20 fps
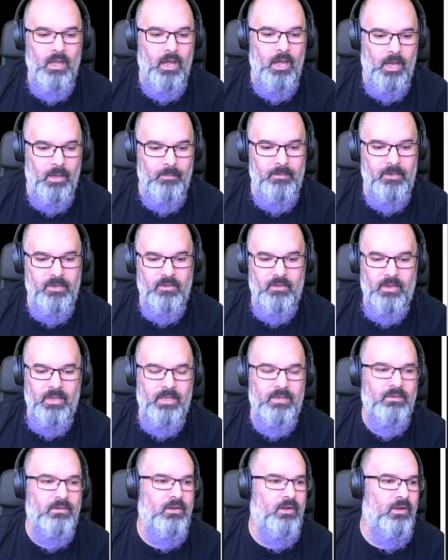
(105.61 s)
I'm going to go ahead
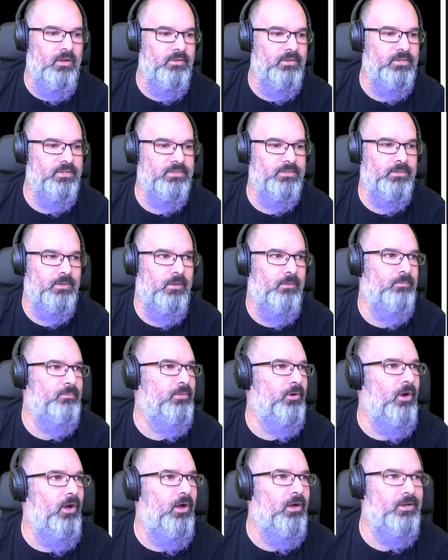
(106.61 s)
and call this
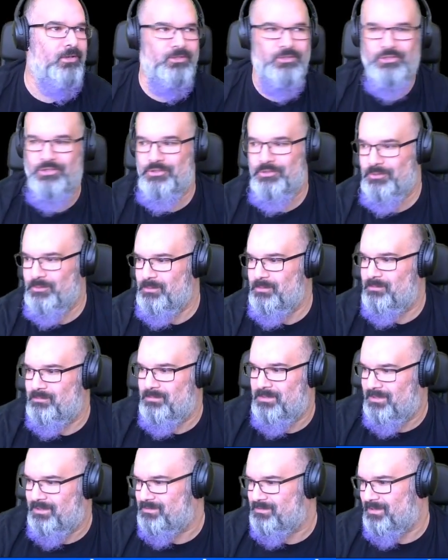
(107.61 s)
blog 2
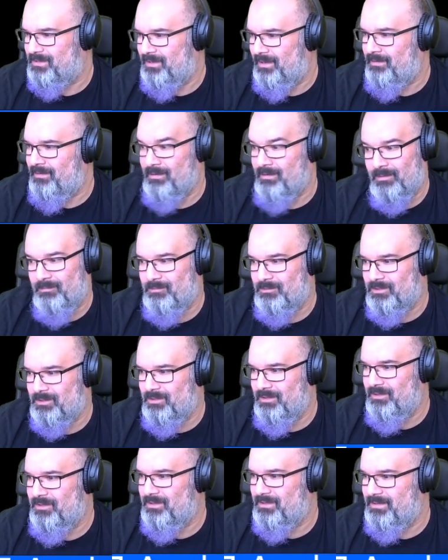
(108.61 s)
because, again, I'm really
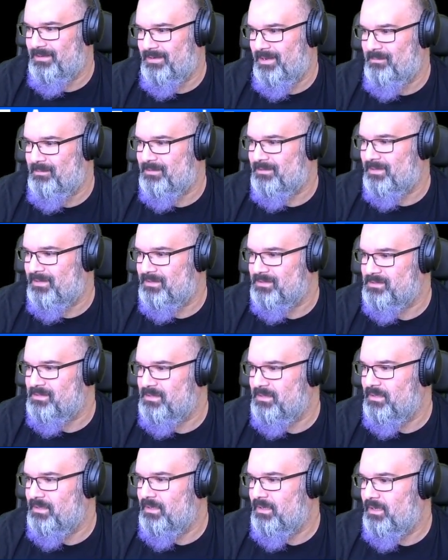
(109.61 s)
good at naming things.
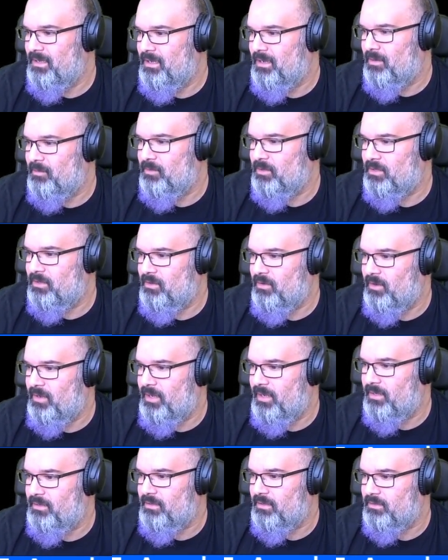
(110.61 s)
And we're going to go
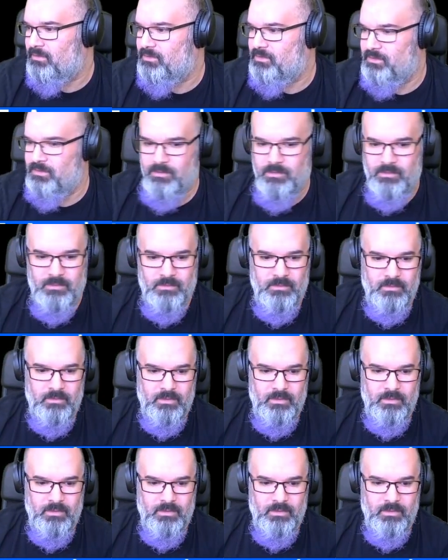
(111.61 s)
ahead and do,